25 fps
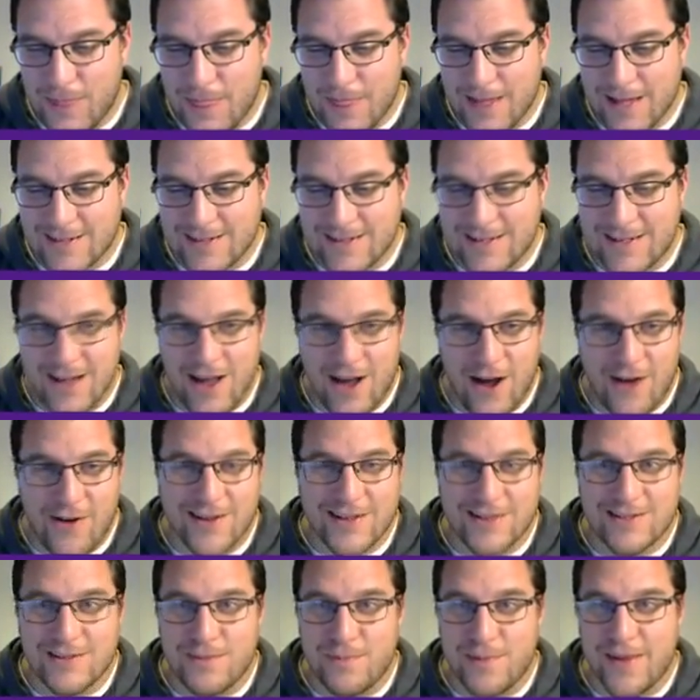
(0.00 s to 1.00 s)
It's
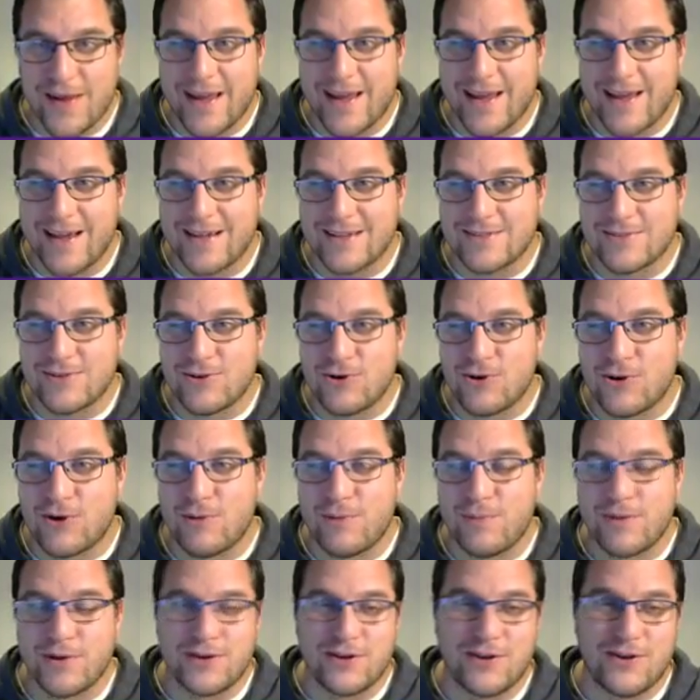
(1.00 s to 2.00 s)
going to be Zorka
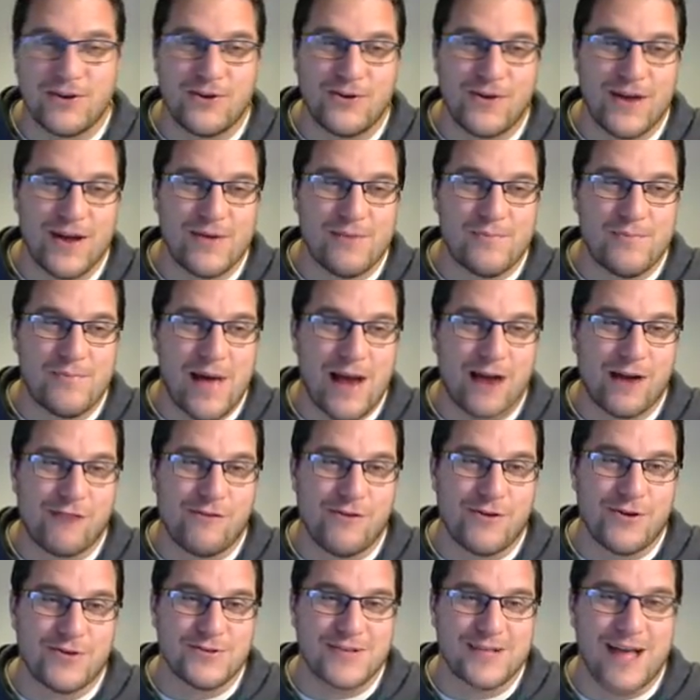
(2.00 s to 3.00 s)
Badu in
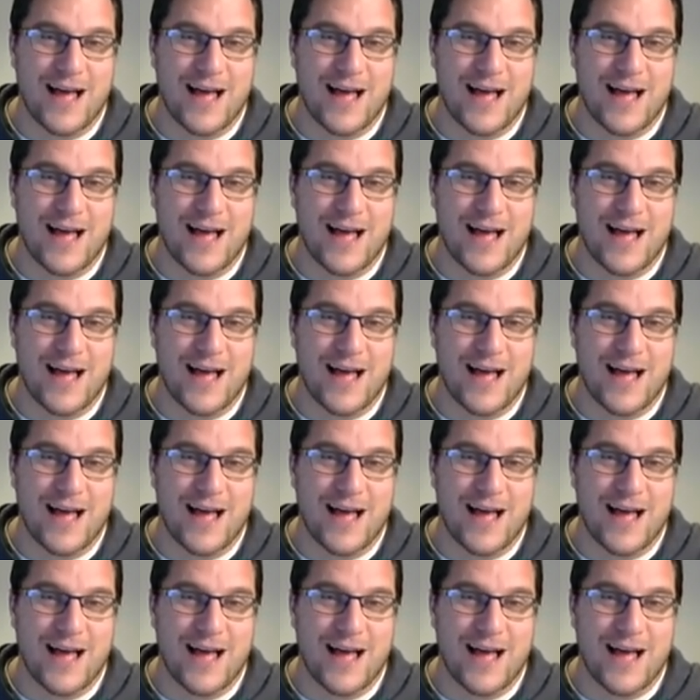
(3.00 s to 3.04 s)
Belarus.